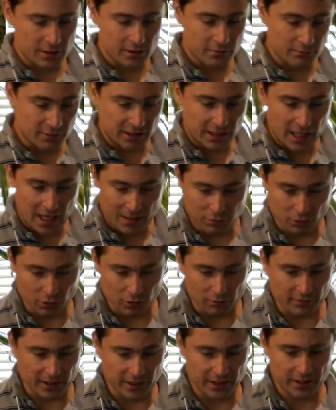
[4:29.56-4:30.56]

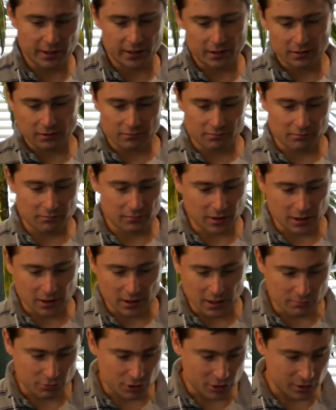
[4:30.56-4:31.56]
metabolomic, and
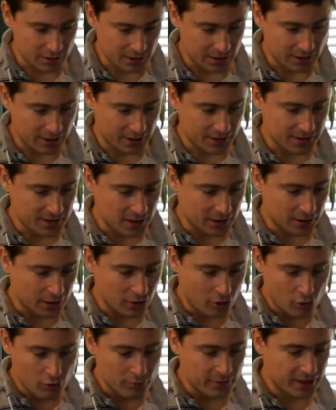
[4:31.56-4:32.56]
I'm sure that there's other
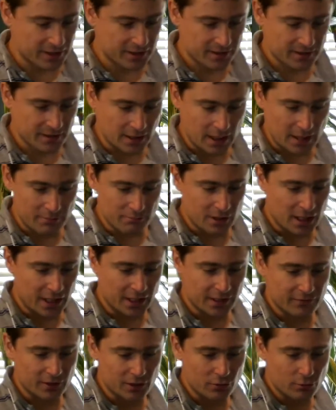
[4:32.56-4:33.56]
omics that I'm not
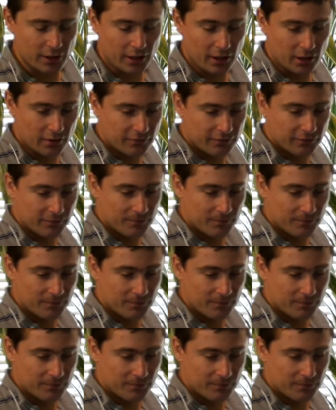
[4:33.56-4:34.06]
even aware of.